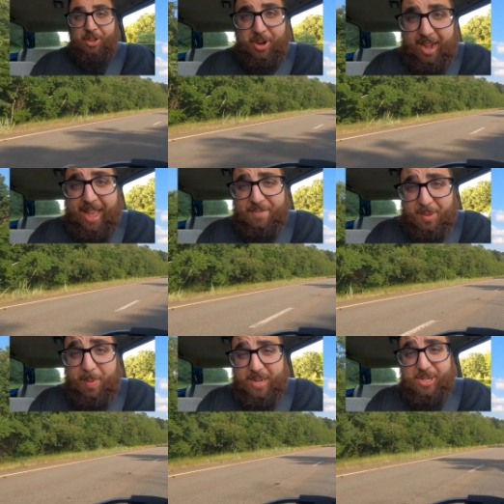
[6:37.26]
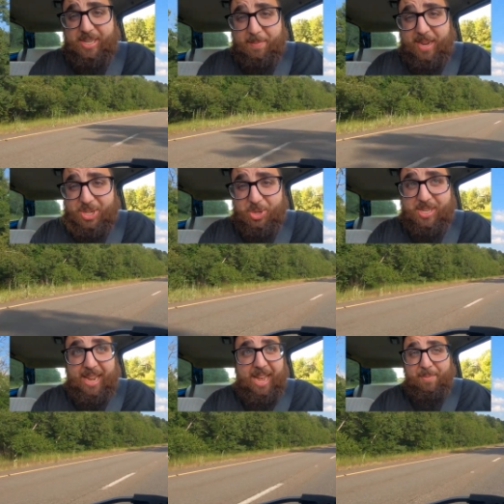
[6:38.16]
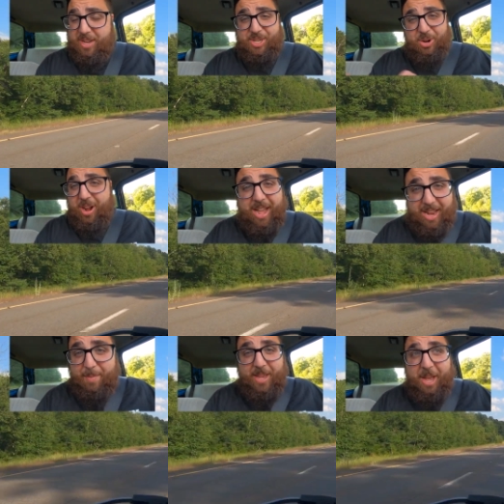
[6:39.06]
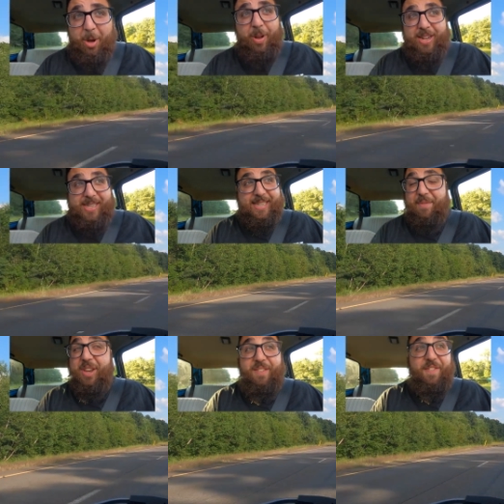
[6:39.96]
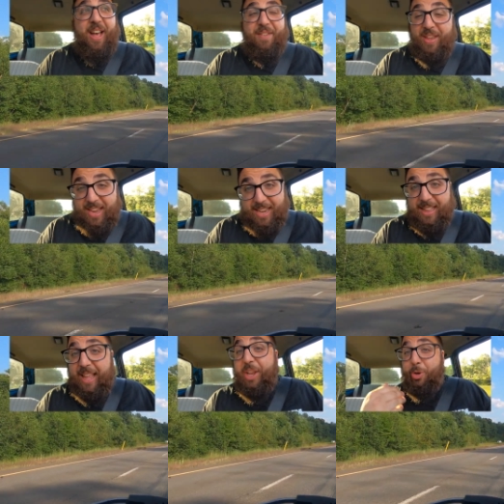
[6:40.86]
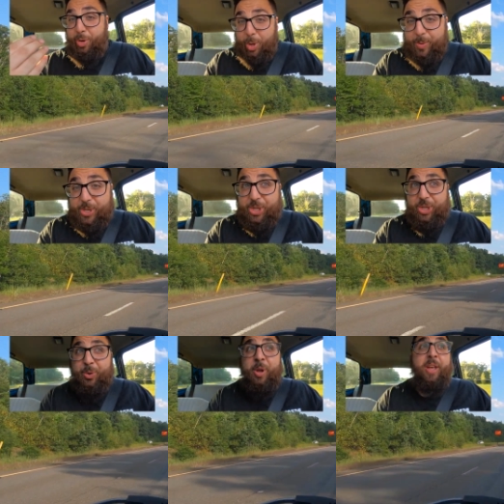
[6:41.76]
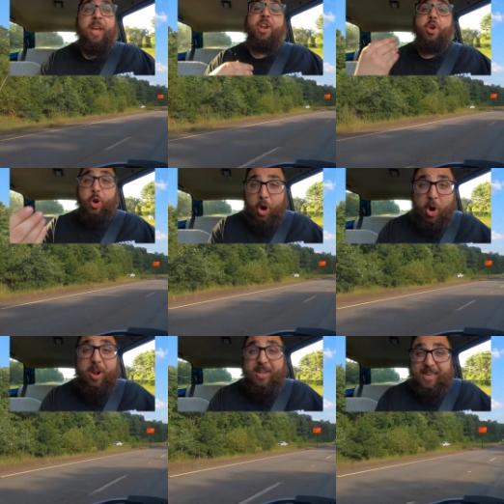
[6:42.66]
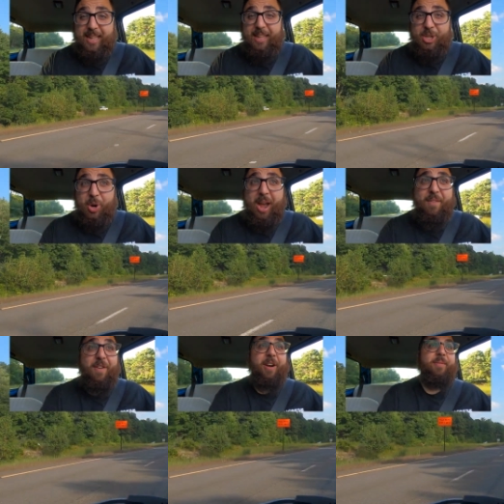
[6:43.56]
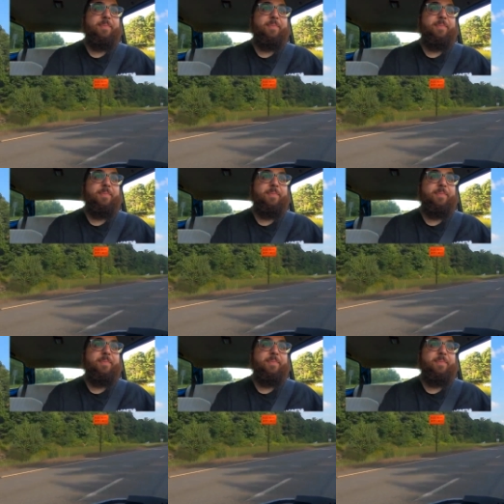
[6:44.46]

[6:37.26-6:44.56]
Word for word: you're going to have to budget some extra time because you're not going to be going 75, 80 like you're used to in your current daily driver.